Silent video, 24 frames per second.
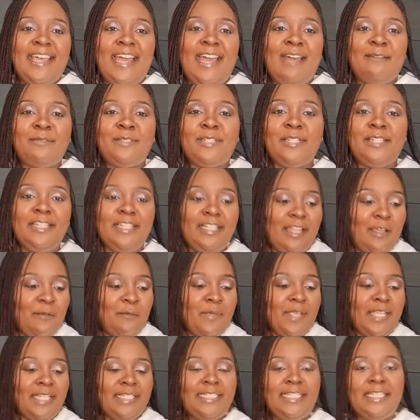Absolutely
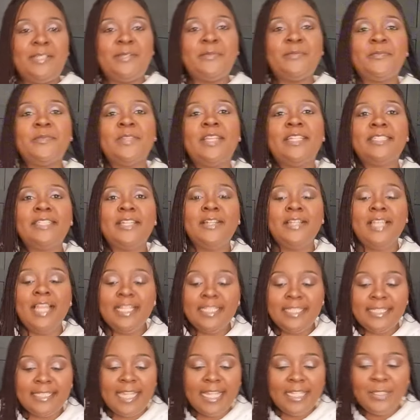amazing. So
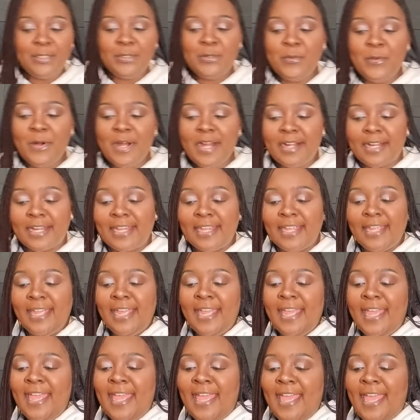let's get to work
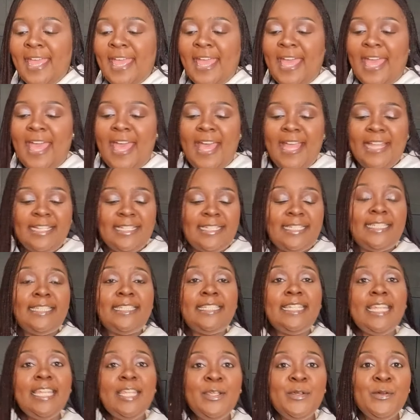and
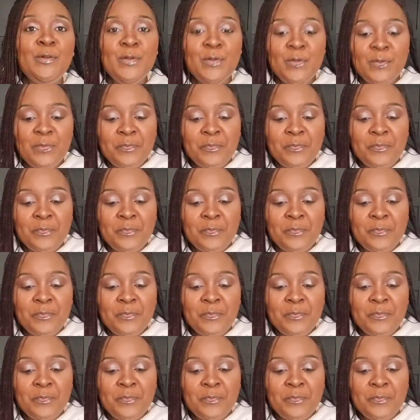see you